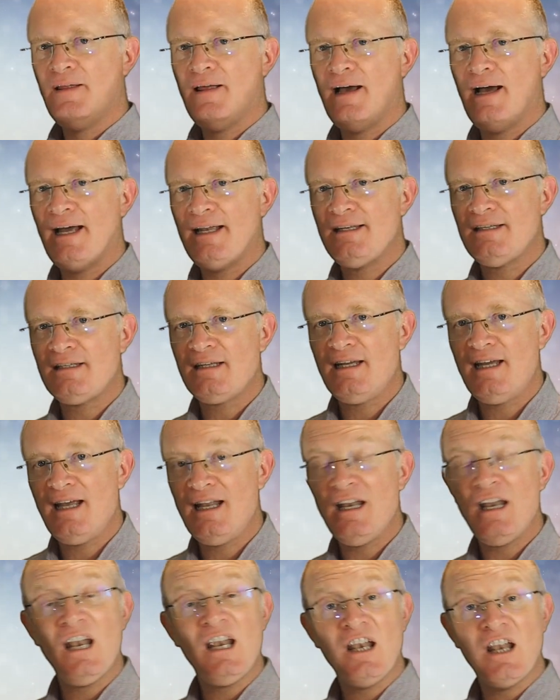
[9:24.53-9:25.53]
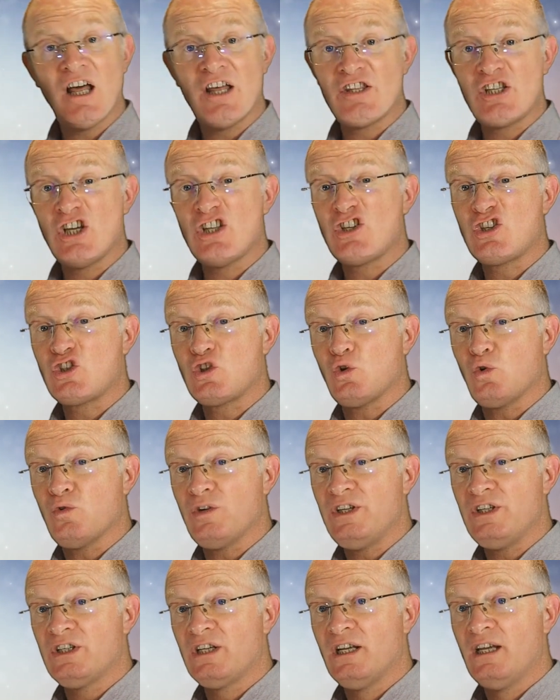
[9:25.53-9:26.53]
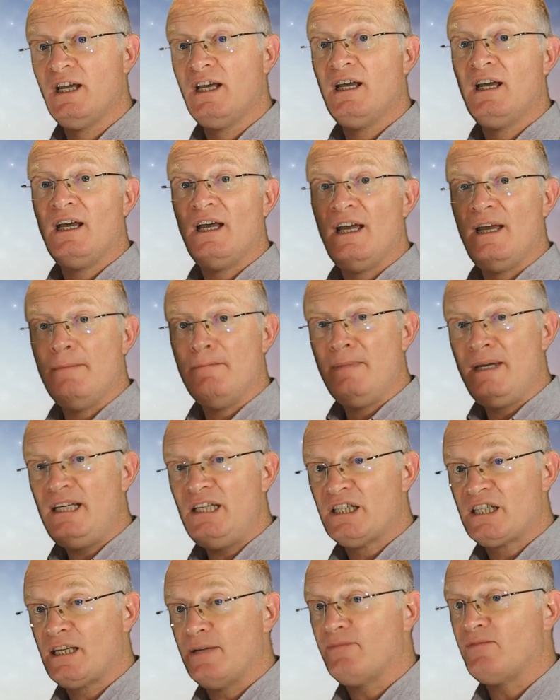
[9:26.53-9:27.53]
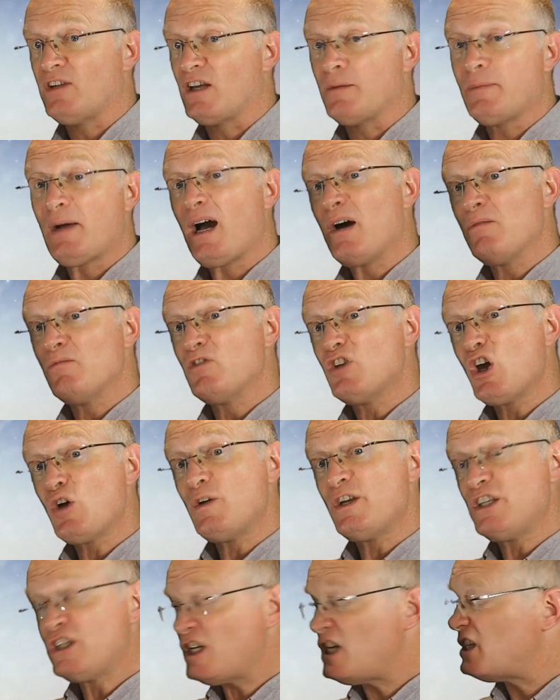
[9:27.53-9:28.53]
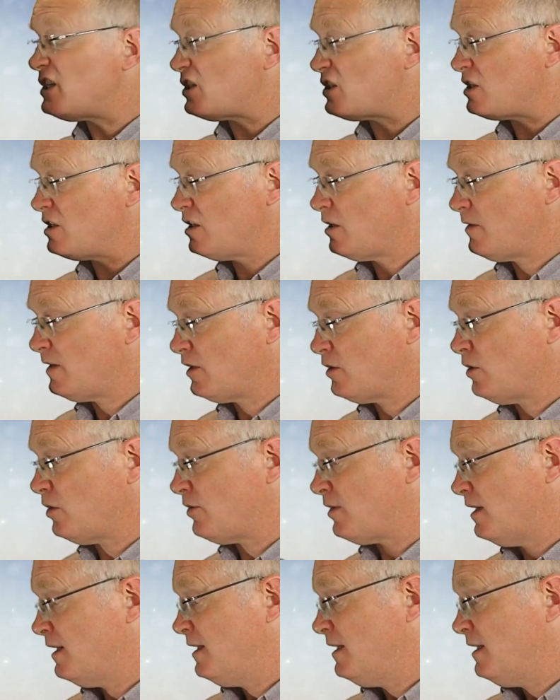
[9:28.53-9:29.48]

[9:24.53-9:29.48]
And like the other stories, it means something about knowing Jesus and knowing God.